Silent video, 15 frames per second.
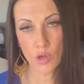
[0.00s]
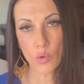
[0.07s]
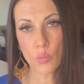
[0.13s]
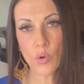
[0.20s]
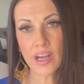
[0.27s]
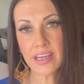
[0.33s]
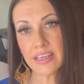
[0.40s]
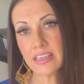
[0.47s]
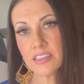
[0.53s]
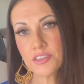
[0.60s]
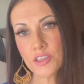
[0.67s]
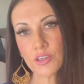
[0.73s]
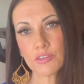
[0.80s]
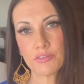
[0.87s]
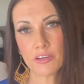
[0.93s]
What is
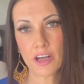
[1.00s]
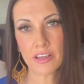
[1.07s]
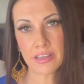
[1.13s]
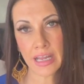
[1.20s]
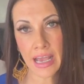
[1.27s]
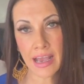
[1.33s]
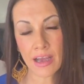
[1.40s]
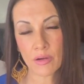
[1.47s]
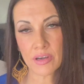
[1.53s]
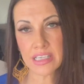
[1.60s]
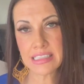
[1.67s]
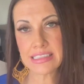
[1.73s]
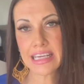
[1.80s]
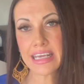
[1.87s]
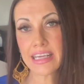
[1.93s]
your fault now
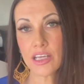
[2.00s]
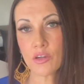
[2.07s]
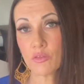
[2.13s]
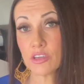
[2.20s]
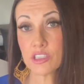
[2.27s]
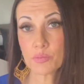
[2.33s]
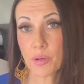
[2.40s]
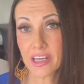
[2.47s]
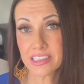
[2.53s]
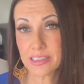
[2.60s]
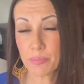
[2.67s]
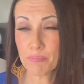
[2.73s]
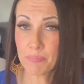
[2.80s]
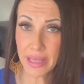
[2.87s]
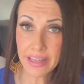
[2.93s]
is taking
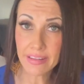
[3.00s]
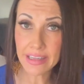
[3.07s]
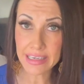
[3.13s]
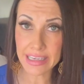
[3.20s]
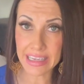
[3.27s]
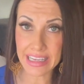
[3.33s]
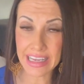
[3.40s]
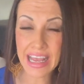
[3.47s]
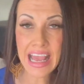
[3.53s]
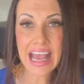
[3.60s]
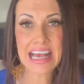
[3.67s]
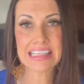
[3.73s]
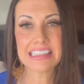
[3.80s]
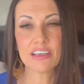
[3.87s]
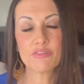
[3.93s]
responsibility
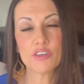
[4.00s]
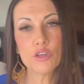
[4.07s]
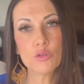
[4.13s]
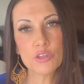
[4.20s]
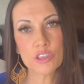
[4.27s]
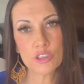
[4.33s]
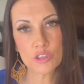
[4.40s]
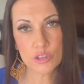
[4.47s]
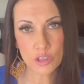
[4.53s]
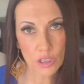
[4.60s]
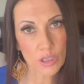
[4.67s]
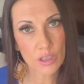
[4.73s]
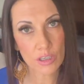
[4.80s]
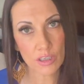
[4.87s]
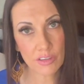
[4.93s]
as if you
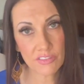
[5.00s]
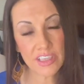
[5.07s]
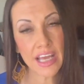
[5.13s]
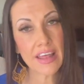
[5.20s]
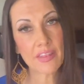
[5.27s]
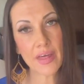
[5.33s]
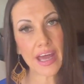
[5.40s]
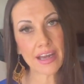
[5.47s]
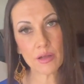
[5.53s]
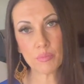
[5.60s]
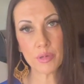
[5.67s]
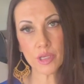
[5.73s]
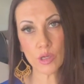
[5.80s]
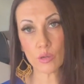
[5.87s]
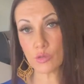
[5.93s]
deserved that
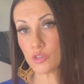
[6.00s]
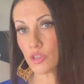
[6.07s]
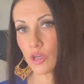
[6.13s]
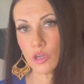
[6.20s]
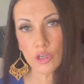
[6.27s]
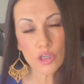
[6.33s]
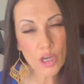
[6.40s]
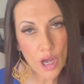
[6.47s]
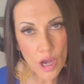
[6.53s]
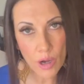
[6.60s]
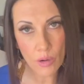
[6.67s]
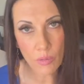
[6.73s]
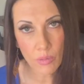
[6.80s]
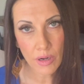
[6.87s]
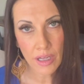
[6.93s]
abuse. No.